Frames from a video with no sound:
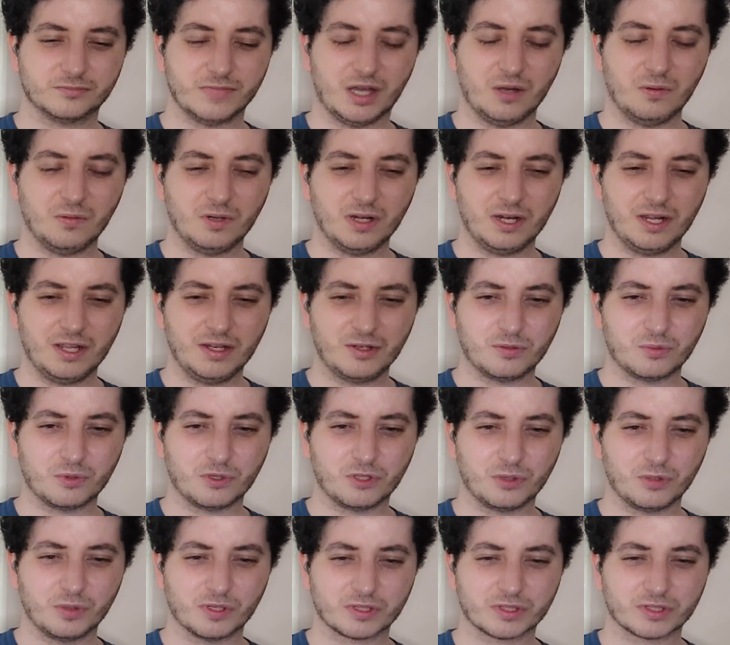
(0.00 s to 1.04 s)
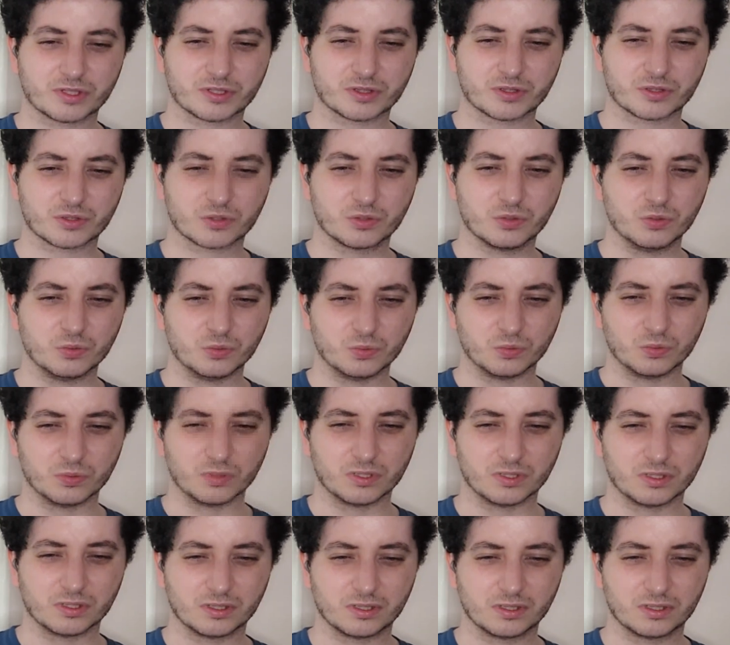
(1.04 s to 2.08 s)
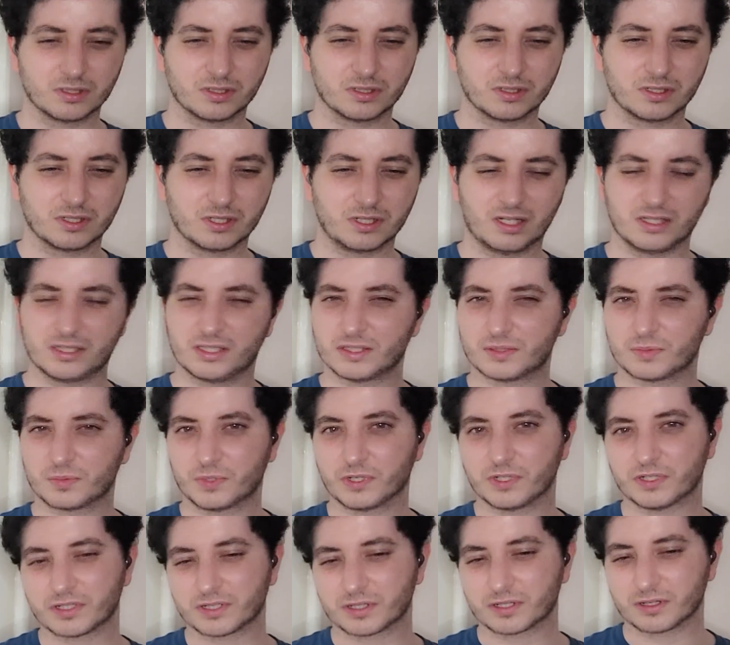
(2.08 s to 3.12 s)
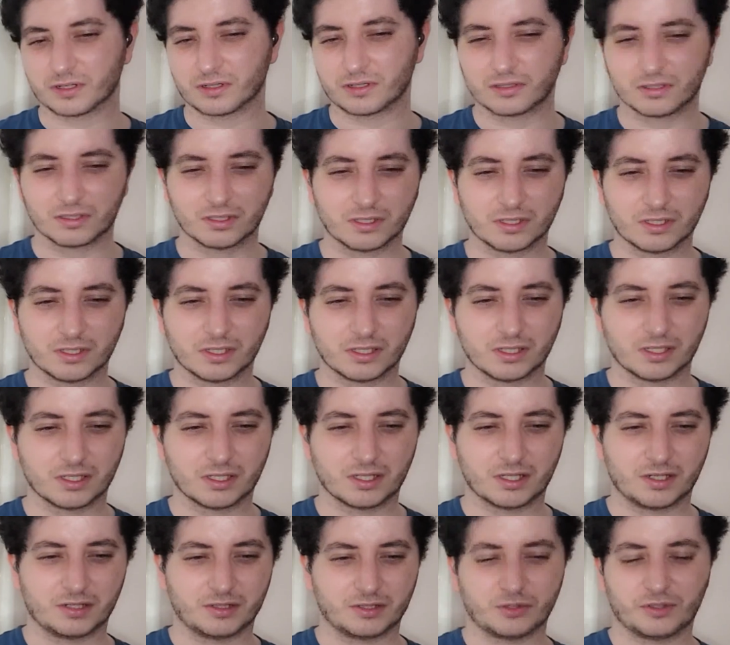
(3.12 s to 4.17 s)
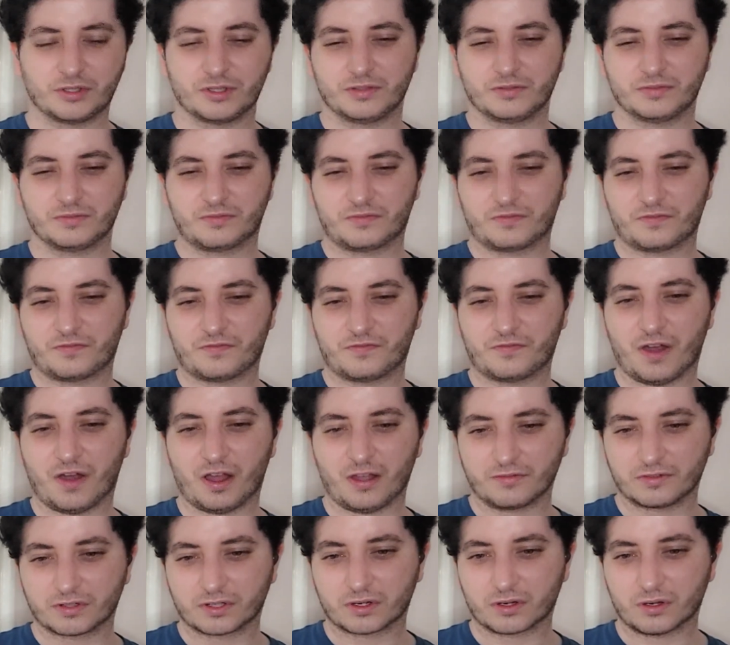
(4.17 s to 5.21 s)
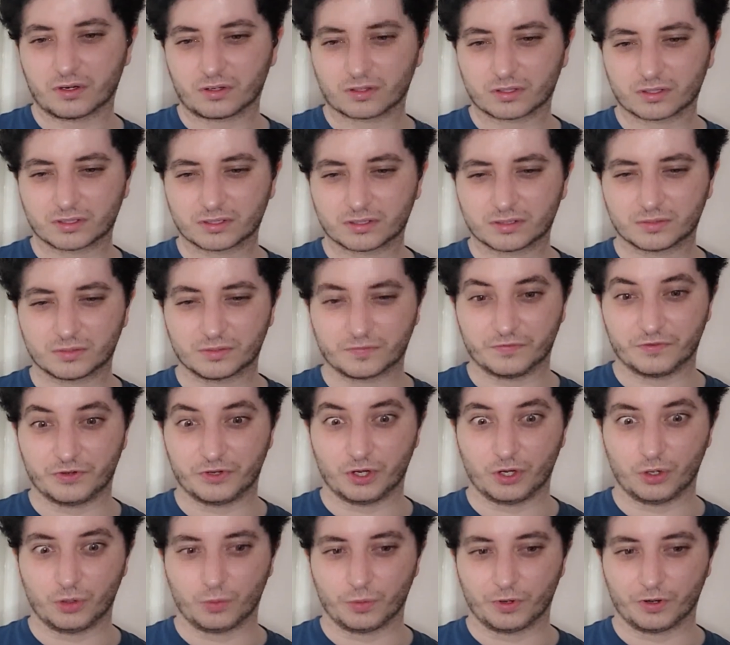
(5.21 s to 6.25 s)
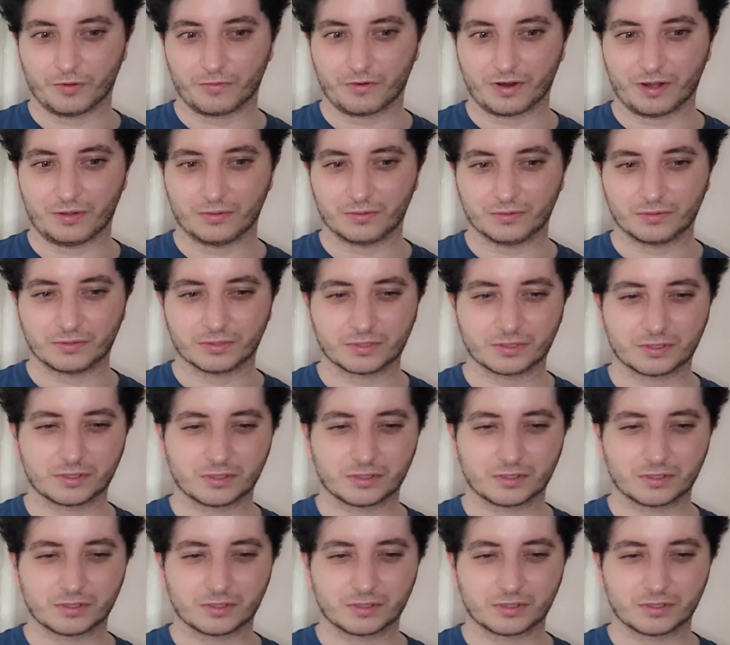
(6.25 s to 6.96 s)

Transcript: How late were you at school? Unless it's winter and it's only 5 o'clock with no one around.